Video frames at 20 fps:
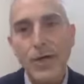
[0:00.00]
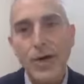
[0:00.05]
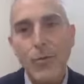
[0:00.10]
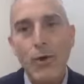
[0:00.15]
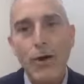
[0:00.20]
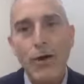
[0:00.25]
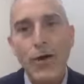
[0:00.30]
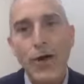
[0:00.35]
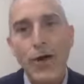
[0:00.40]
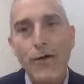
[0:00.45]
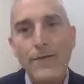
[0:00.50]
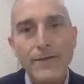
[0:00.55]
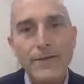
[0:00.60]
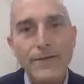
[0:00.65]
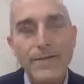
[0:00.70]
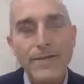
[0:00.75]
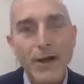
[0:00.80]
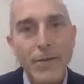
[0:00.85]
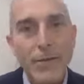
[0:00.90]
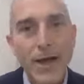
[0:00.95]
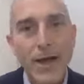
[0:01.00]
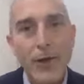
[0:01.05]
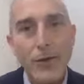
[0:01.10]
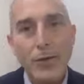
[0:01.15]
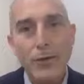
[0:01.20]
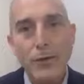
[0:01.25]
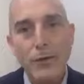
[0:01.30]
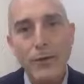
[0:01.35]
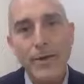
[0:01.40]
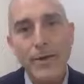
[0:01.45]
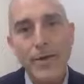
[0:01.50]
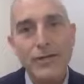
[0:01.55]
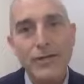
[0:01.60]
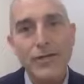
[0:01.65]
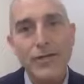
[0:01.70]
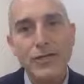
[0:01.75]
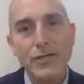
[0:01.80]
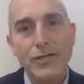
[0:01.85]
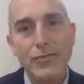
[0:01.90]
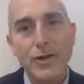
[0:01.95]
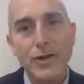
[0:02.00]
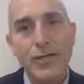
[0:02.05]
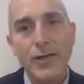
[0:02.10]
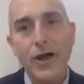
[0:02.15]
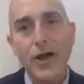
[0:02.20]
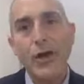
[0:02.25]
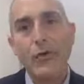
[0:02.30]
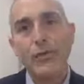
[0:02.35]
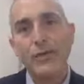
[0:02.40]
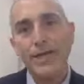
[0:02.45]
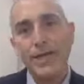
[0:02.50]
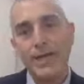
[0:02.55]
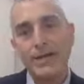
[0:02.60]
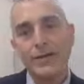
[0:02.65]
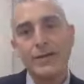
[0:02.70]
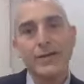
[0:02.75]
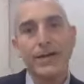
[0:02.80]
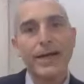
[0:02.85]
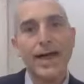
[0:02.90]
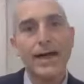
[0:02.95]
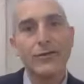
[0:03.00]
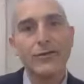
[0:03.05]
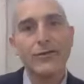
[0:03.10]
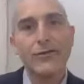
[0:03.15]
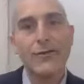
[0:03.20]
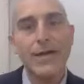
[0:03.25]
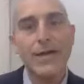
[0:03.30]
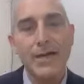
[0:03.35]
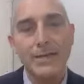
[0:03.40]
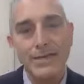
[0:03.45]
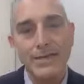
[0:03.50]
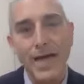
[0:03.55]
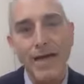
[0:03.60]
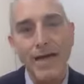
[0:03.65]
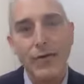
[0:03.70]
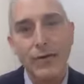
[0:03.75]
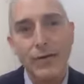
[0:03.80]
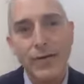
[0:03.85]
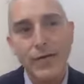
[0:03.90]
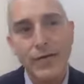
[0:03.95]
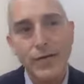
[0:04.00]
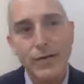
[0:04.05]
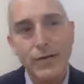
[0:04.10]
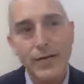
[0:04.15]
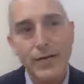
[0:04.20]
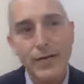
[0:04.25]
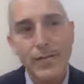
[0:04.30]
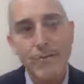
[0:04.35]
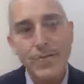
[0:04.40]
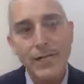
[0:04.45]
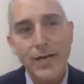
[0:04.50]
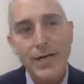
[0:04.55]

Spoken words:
What I often tell my older patients when they are re-entering exercise after an injury